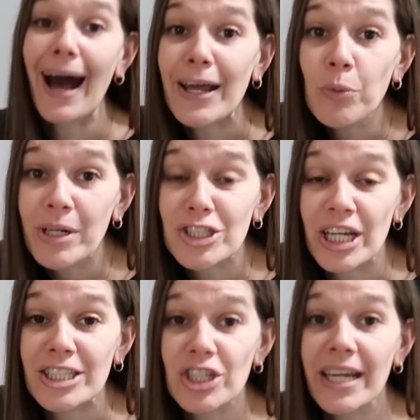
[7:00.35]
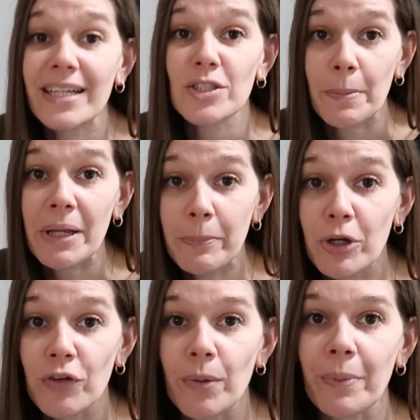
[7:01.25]
I don't wanna change again, so I'm gonna
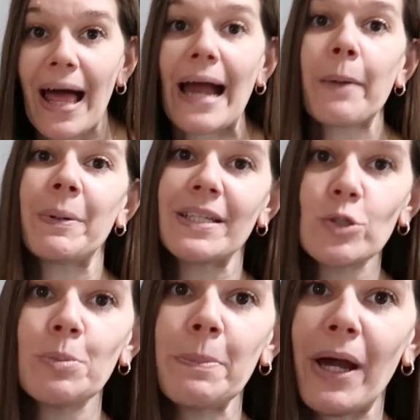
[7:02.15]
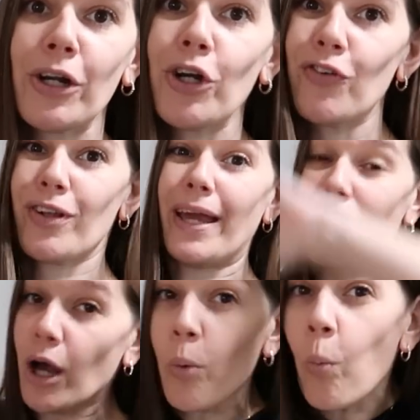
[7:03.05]
put it over black, but this would be better over
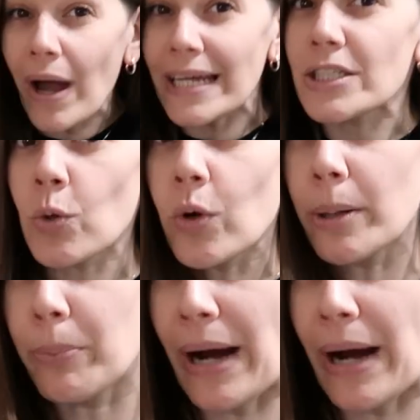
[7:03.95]
like a white or a